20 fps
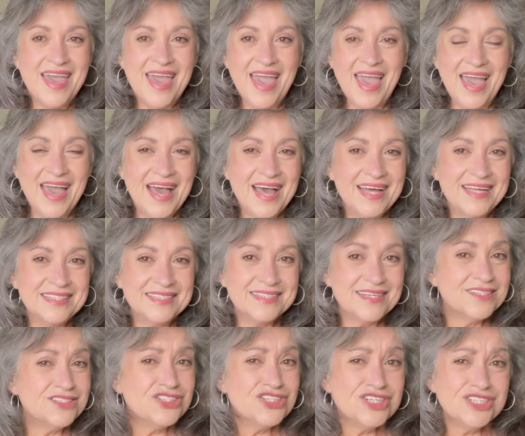and
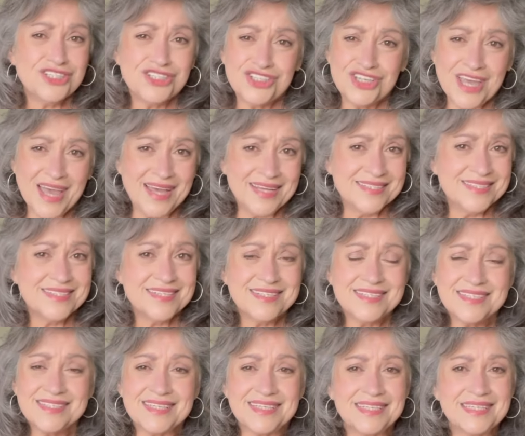chit chat,
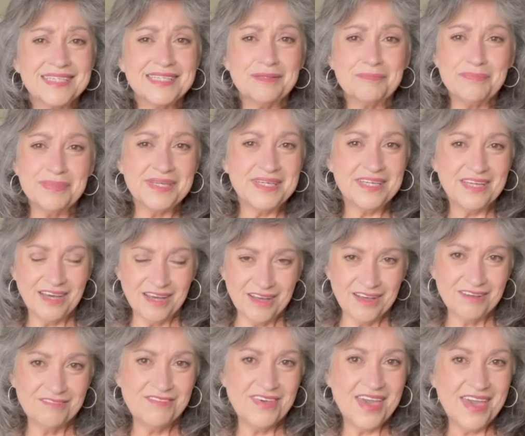just a little bit
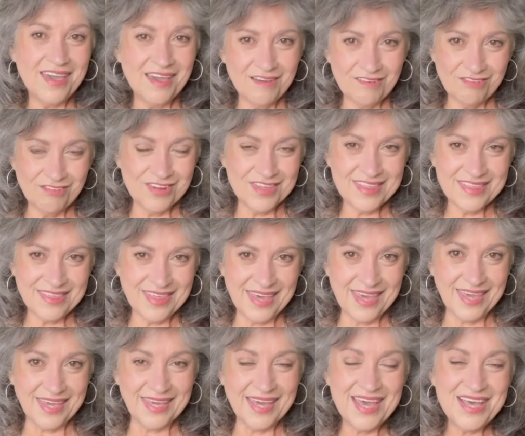of
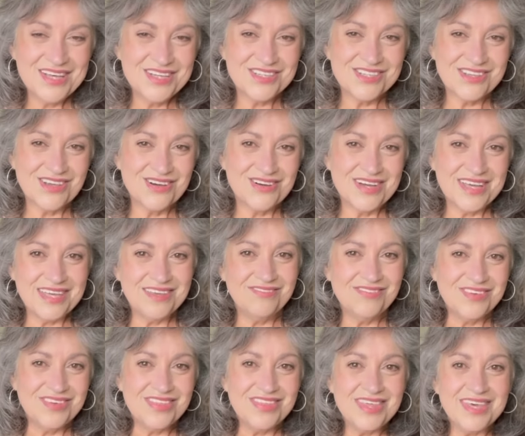everything. So if
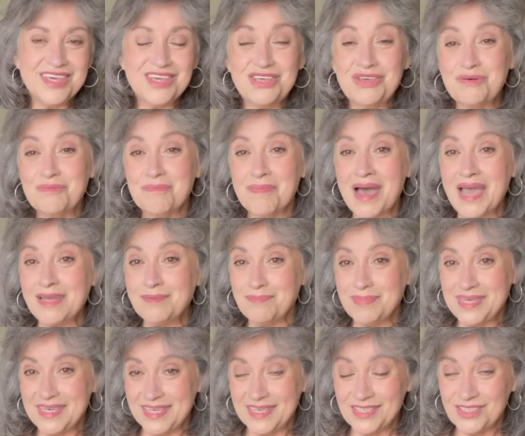you think you might be
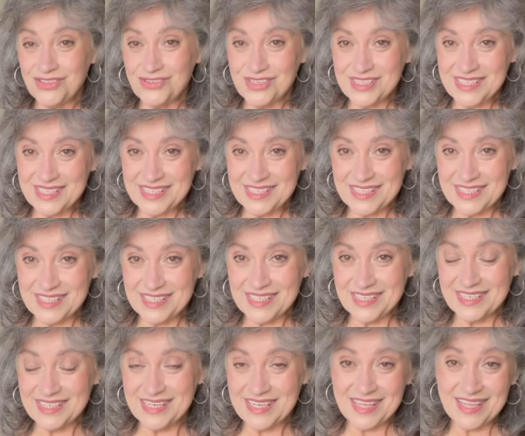
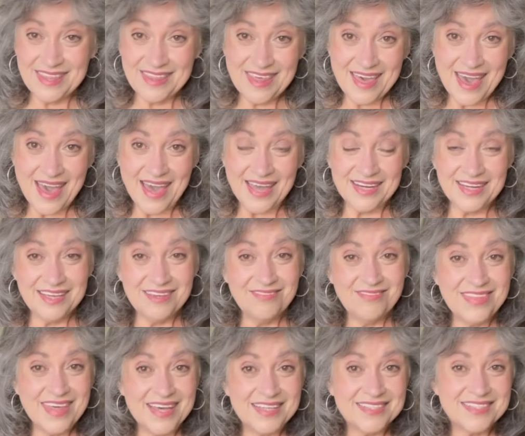interested in that, if
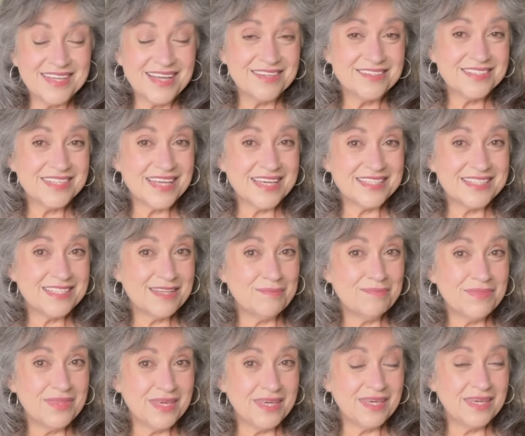that sounds like
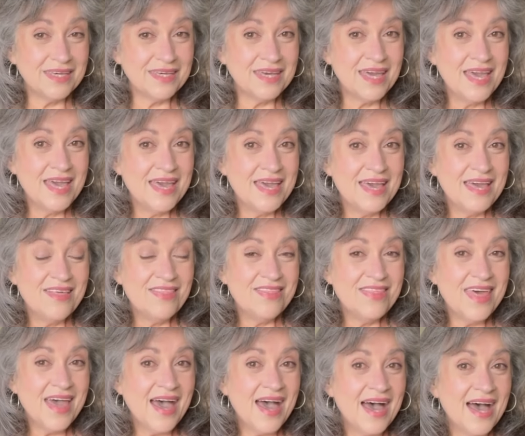something
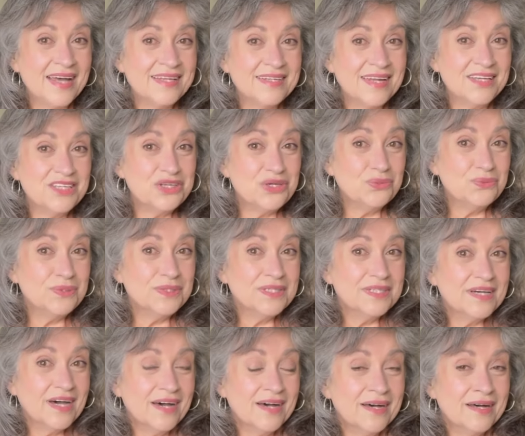that you would
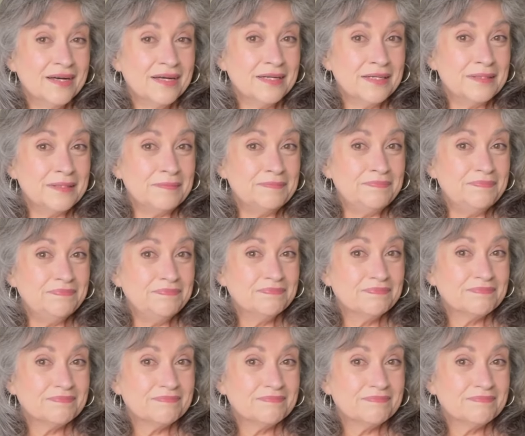um,